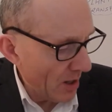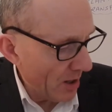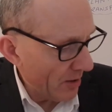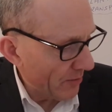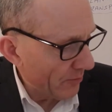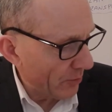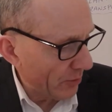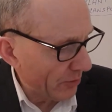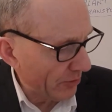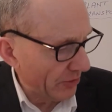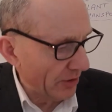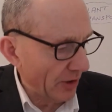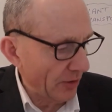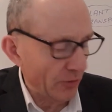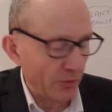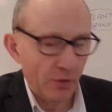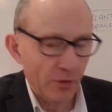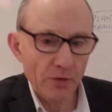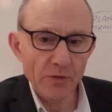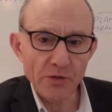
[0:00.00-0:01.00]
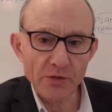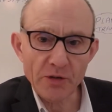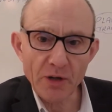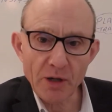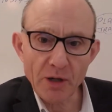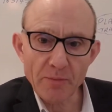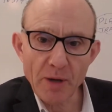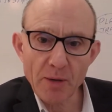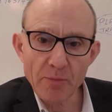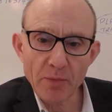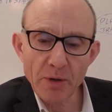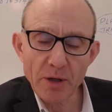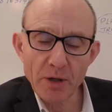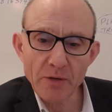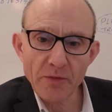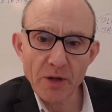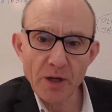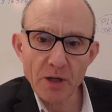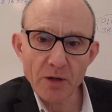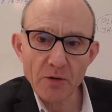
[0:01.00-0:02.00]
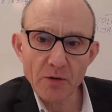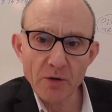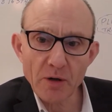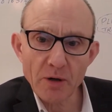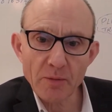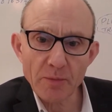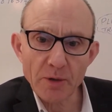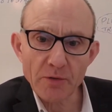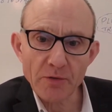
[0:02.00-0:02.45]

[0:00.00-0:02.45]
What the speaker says: Forces it in through the cell membrane of the endodermal